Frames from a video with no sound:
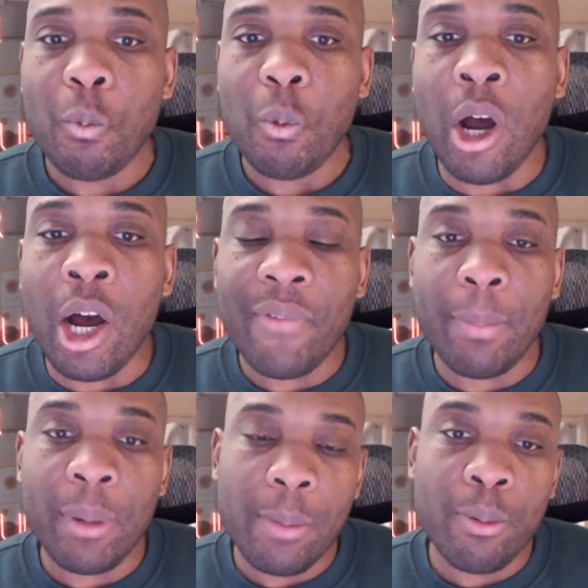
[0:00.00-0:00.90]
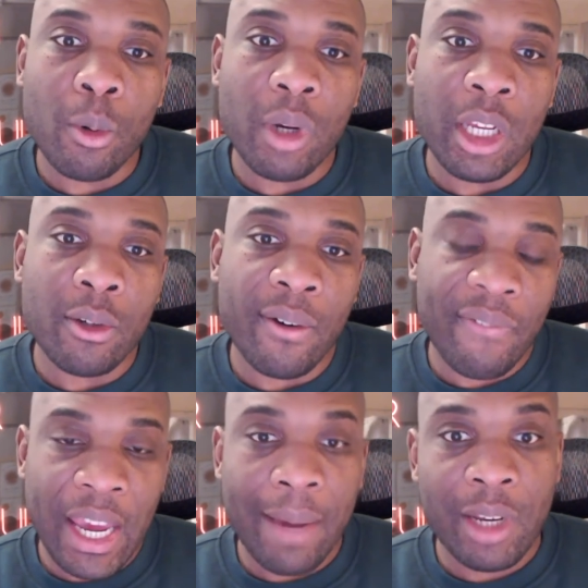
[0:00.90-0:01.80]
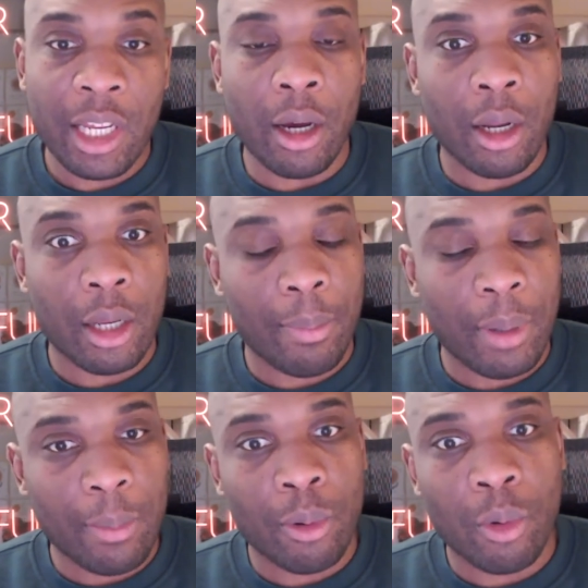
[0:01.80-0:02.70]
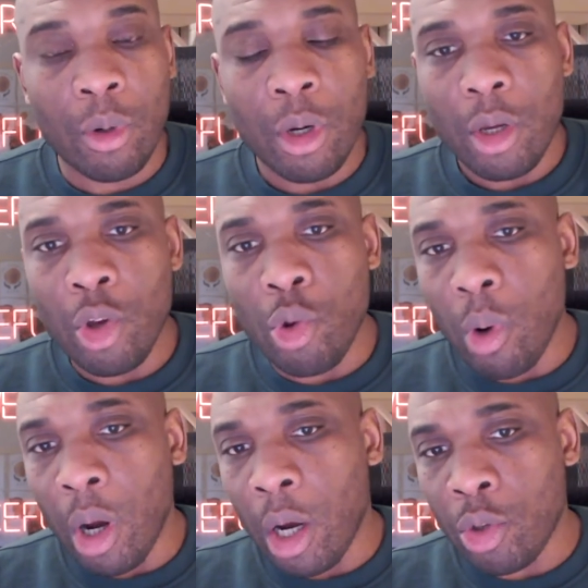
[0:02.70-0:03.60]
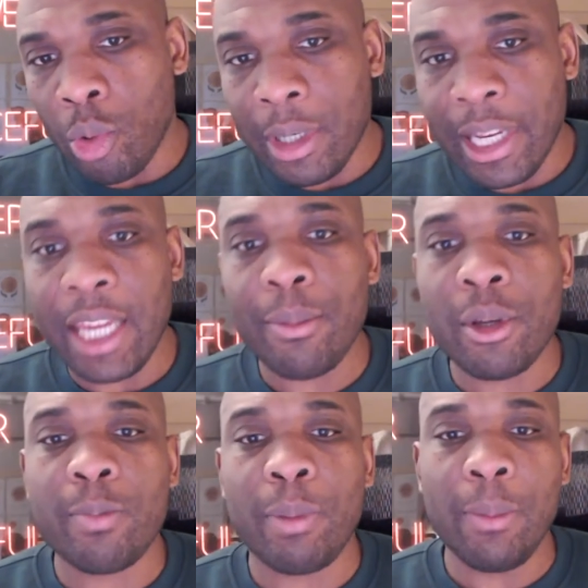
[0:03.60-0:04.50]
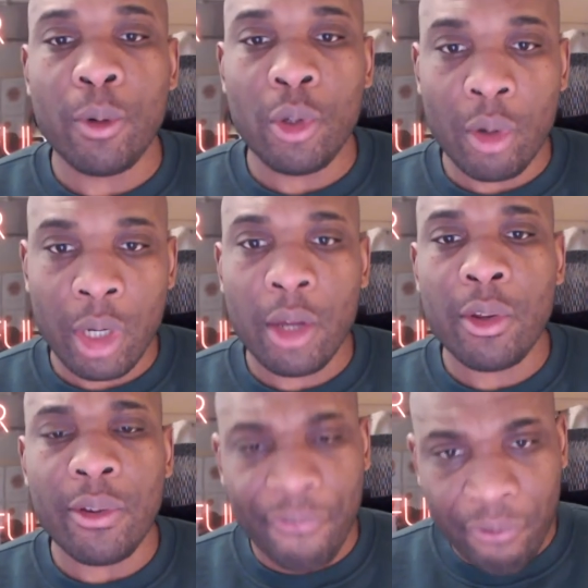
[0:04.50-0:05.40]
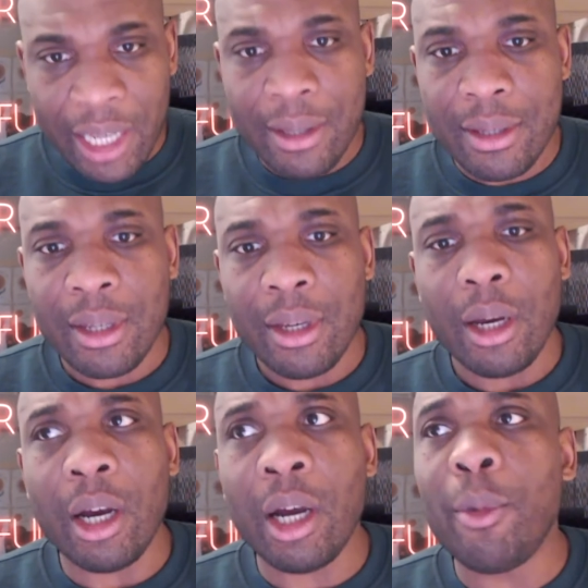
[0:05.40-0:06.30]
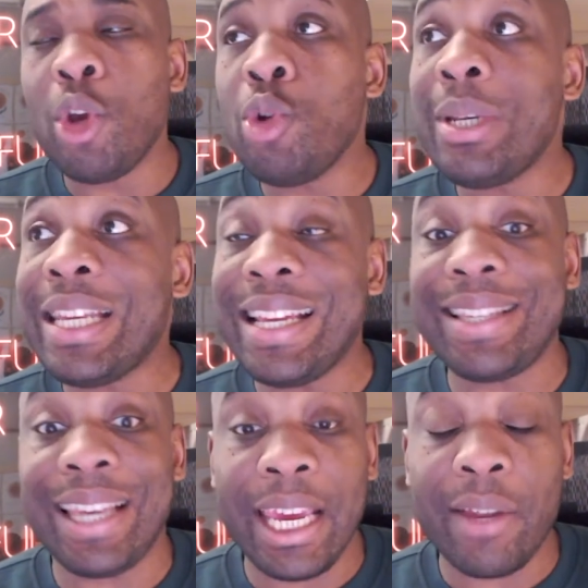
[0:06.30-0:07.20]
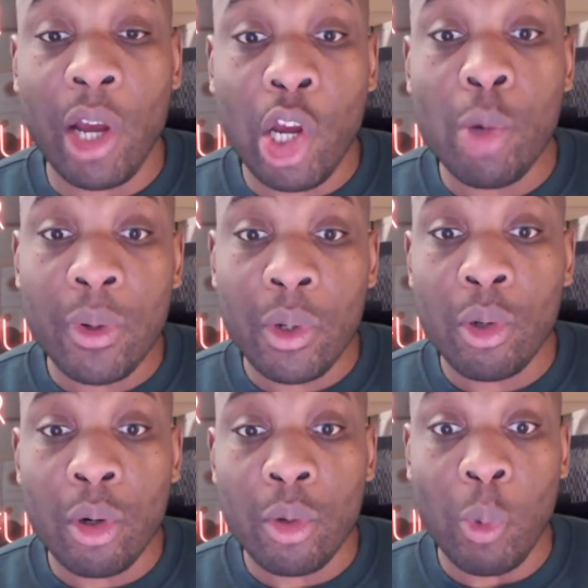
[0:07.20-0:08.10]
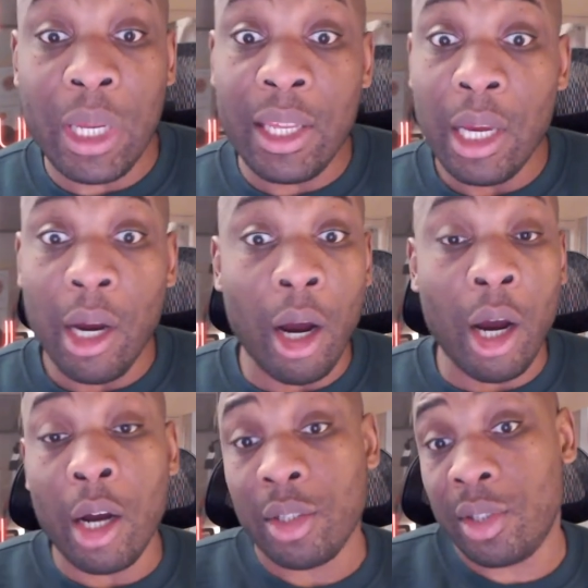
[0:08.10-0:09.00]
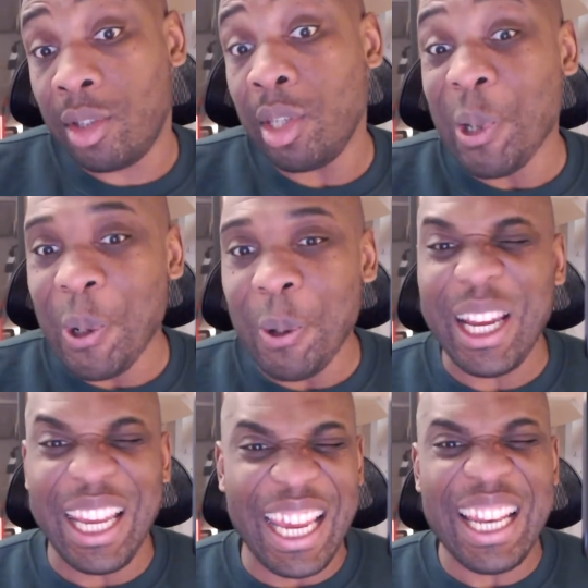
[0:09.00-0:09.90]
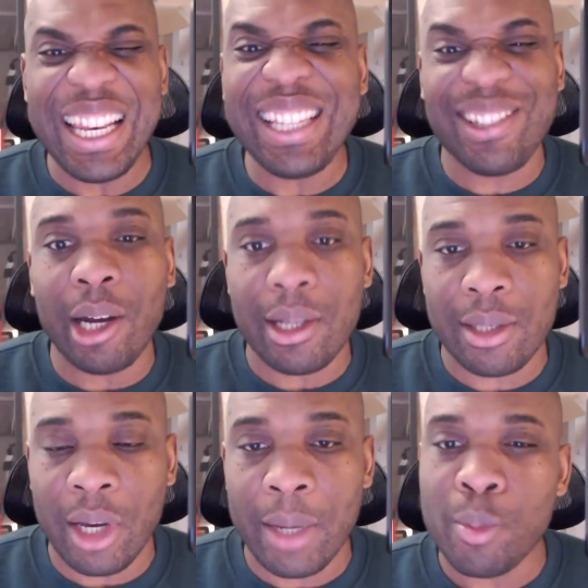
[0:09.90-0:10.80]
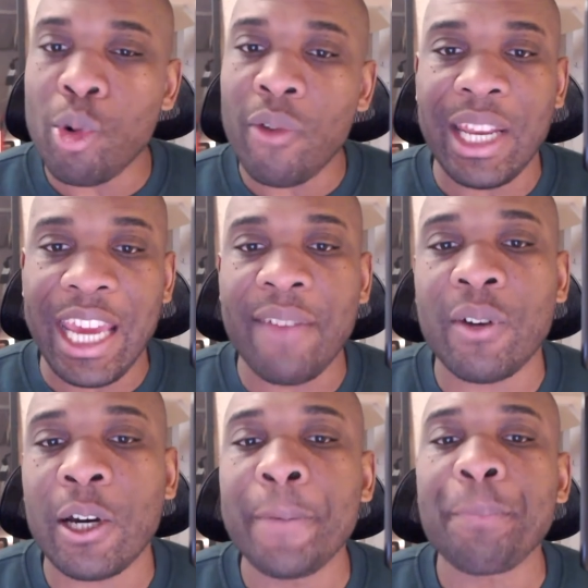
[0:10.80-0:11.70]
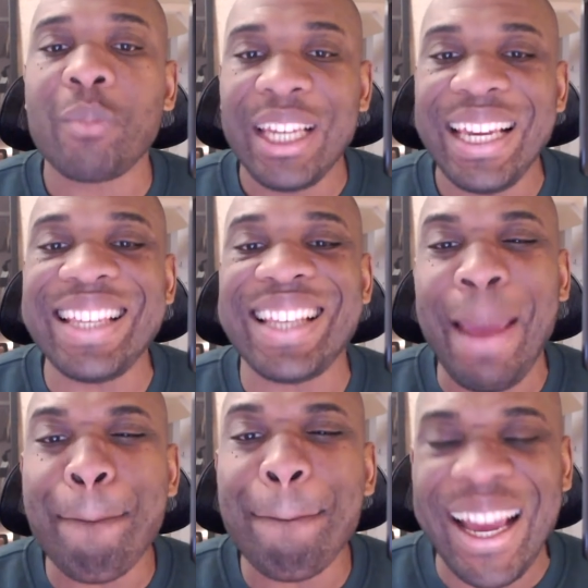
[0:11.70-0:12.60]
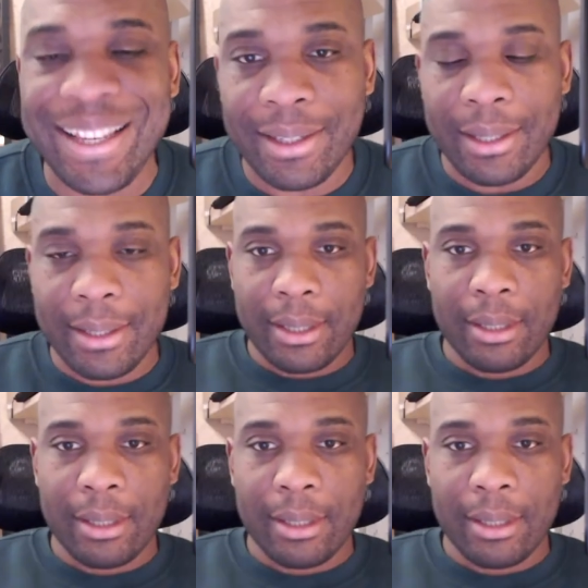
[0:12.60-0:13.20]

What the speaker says: Are there people in your family? Are there people who are your neighbors, people you know, your friends, who need to hear the hope of the Lord? We are still, in these dark times, more than ever, his ambassadors.